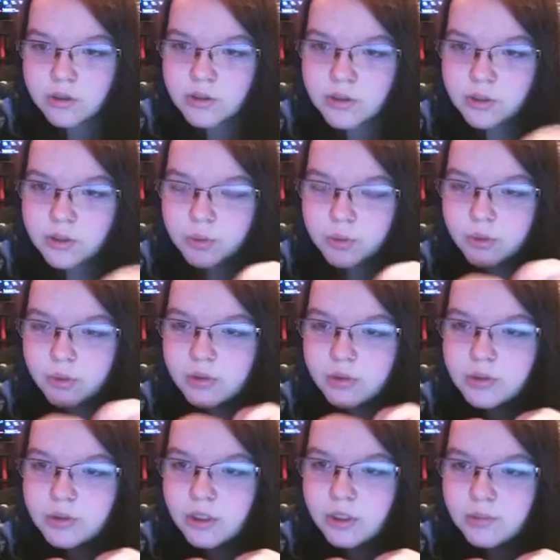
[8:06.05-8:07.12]
so we're going
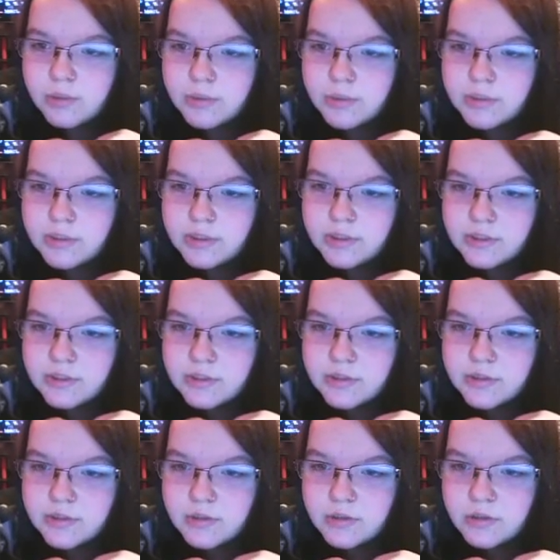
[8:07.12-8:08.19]
to talk about his...
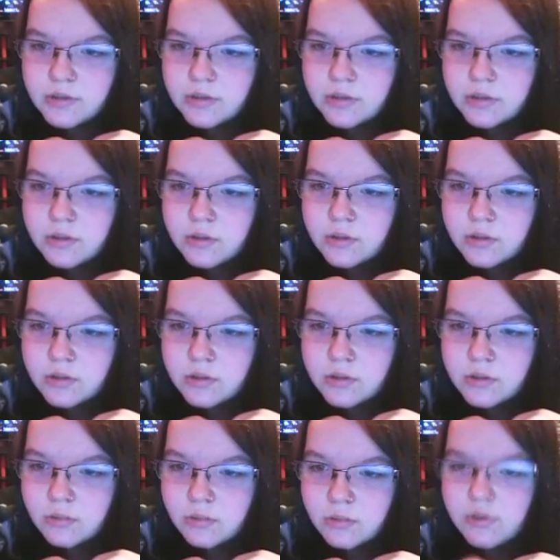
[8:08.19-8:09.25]

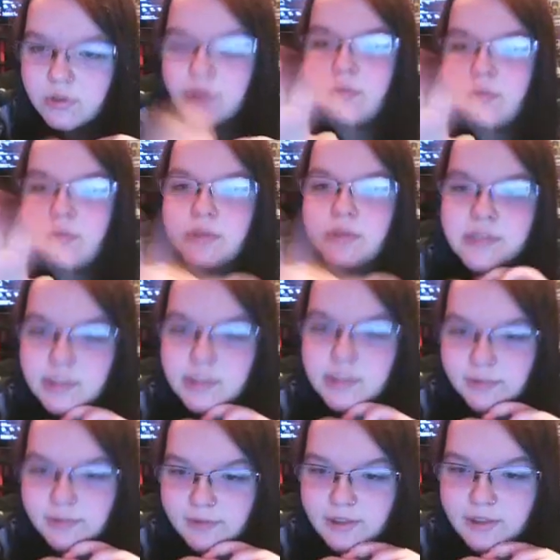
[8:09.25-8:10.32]
We're going to go through his team
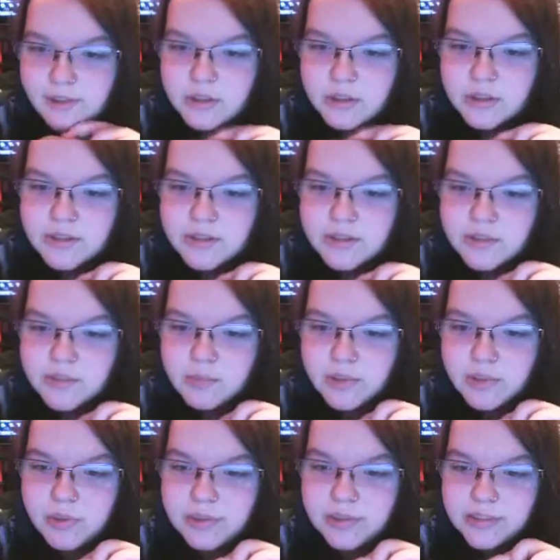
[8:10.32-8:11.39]
affiliations, his
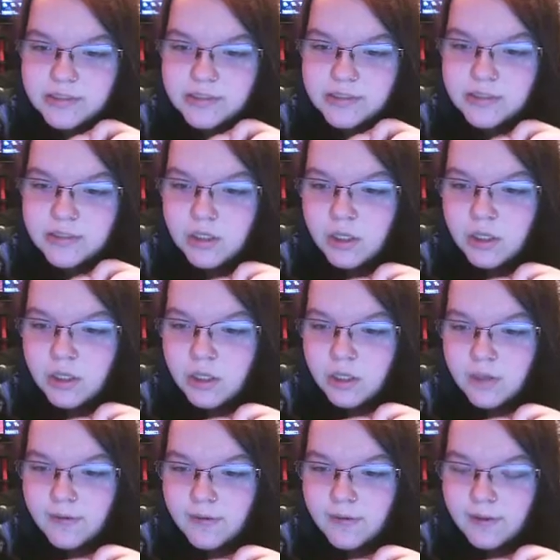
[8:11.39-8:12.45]
abilities,
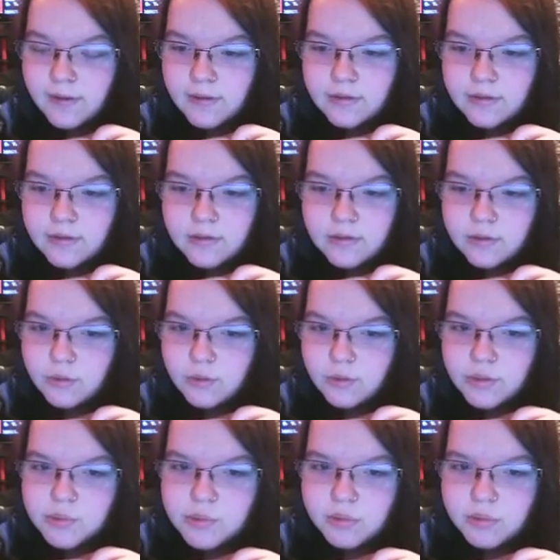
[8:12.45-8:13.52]
and who
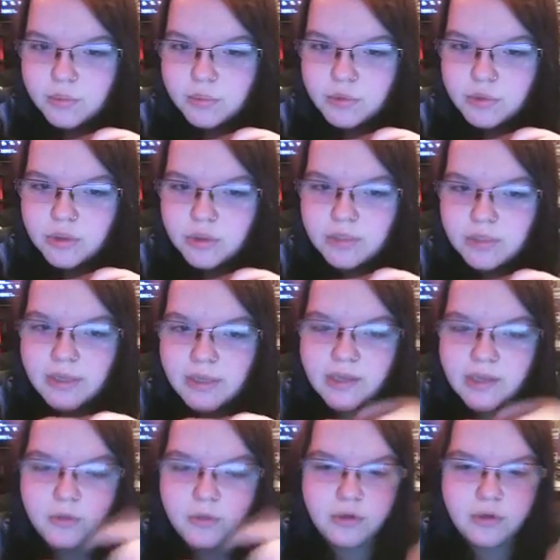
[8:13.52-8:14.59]
he's been betrayed by.
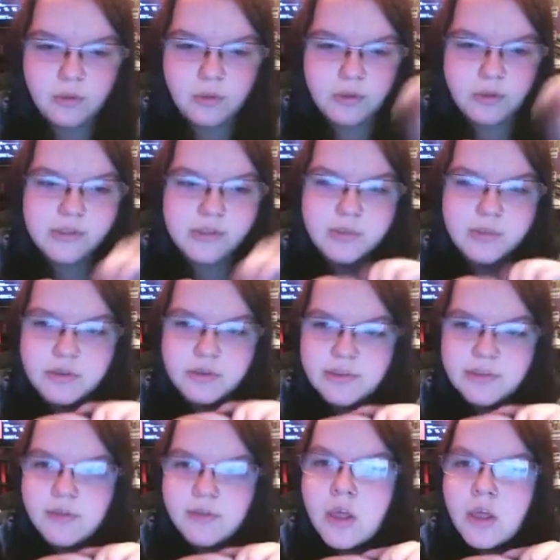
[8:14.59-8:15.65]
Then we're going to go on to some other
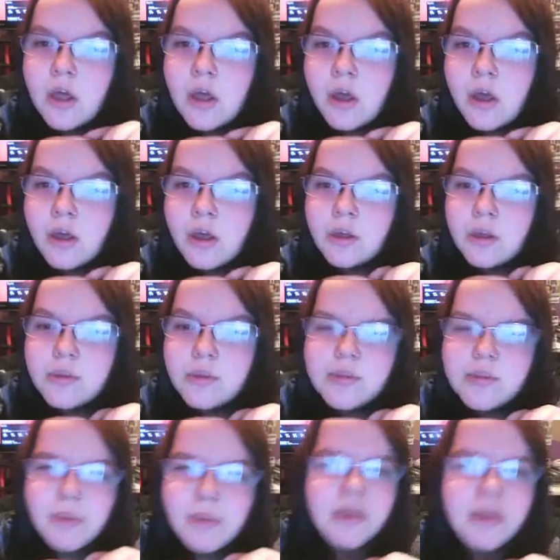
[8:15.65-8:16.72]
stuff. Um, this
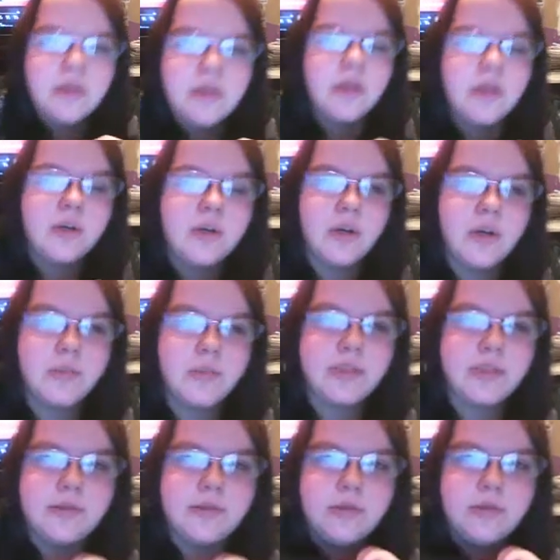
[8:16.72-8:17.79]
might be a longer
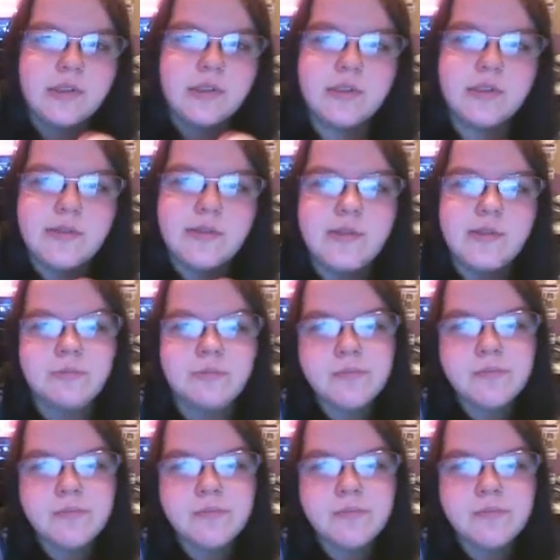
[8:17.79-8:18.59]
episode because there's